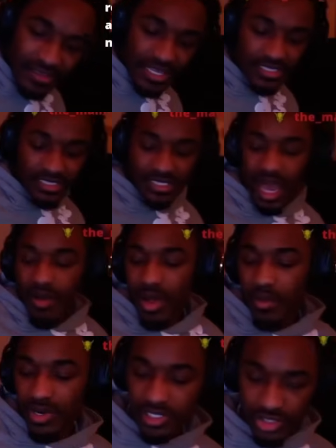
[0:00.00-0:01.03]
That's just how
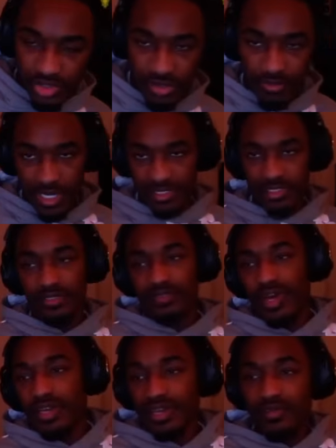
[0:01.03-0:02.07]
I wanted to treat
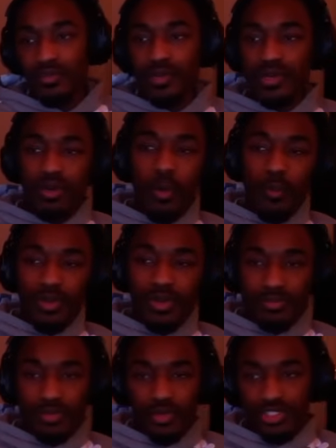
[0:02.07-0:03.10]
myself. I didn't even want to open
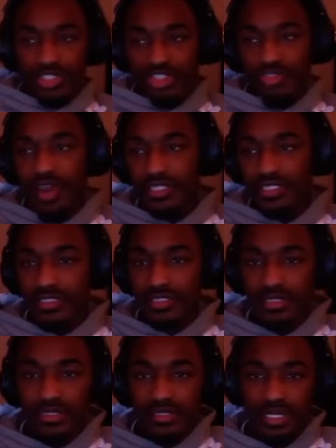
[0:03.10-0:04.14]
up those
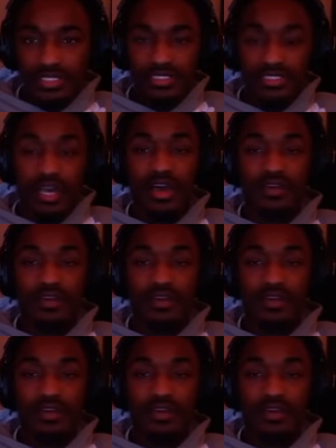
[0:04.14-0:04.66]
distractions. That's just how